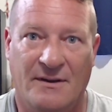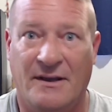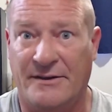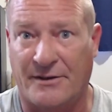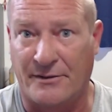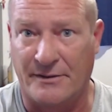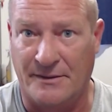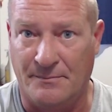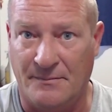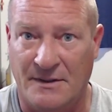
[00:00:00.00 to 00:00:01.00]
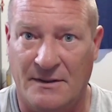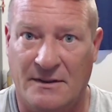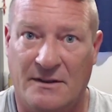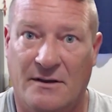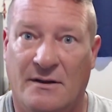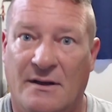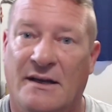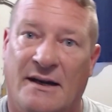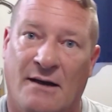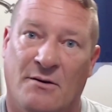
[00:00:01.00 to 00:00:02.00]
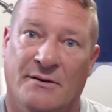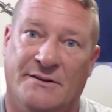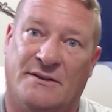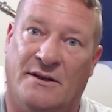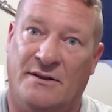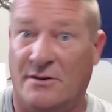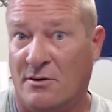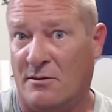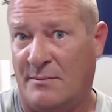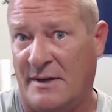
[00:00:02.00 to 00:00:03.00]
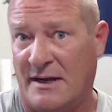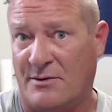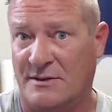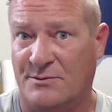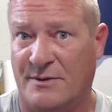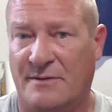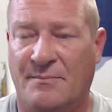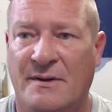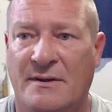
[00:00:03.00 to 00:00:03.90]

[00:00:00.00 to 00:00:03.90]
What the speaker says: and you hurt him, and now all of a sudden you're going backwards with him.